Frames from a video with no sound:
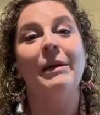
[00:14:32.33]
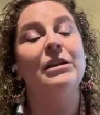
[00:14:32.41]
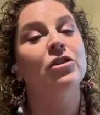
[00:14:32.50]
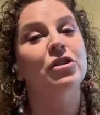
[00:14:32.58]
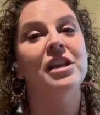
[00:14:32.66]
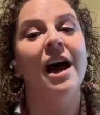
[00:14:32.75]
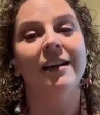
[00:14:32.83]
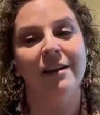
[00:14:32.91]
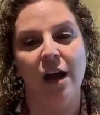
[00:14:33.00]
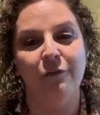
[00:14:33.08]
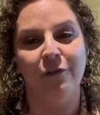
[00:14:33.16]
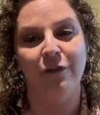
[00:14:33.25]
because there's not
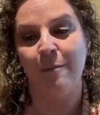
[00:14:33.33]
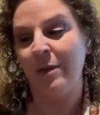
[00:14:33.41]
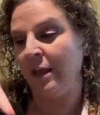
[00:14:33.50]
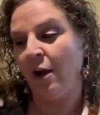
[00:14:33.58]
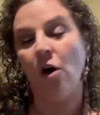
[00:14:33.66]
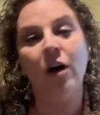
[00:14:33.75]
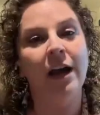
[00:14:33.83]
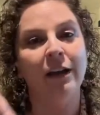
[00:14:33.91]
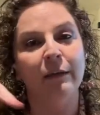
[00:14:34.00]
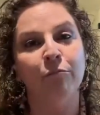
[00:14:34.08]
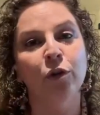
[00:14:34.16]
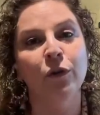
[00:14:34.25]
enough of them and they all
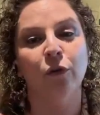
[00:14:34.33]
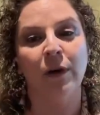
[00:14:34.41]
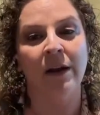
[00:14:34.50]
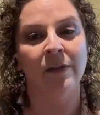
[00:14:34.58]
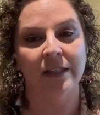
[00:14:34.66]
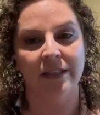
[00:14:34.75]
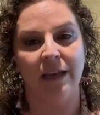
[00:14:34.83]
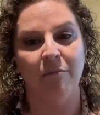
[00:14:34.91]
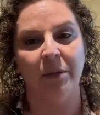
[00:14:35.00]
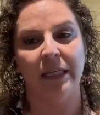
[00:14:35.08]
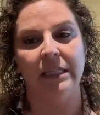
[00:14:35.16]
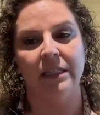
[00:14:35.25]
kind of like move around the
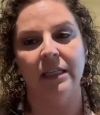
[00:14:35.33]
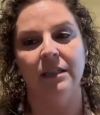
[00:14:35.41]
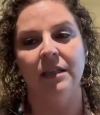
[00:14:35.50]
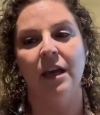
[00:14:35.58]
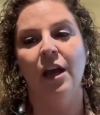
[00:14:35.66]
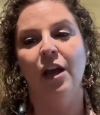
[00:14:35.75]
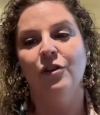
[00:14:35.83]
same places.